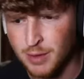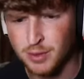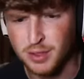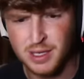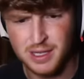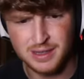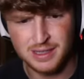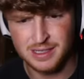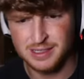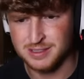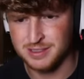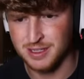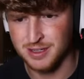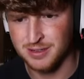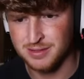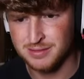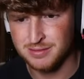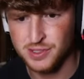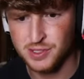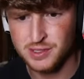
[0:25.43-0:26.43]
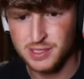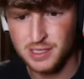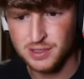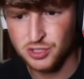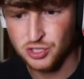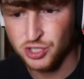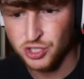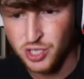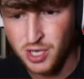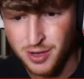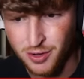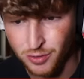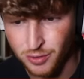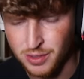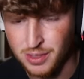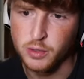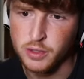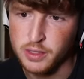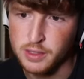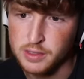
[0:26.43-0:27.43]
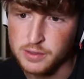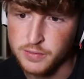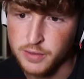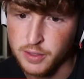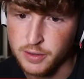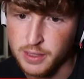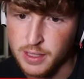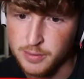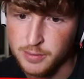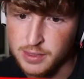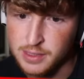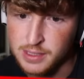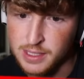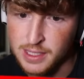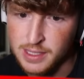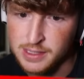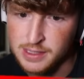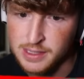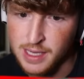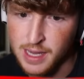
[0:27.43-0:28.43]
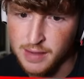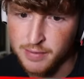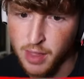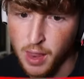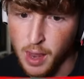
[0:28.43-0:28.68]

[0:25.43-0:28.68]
Wow, look at this, dude. This looks like the show. Warning, this video game contains high...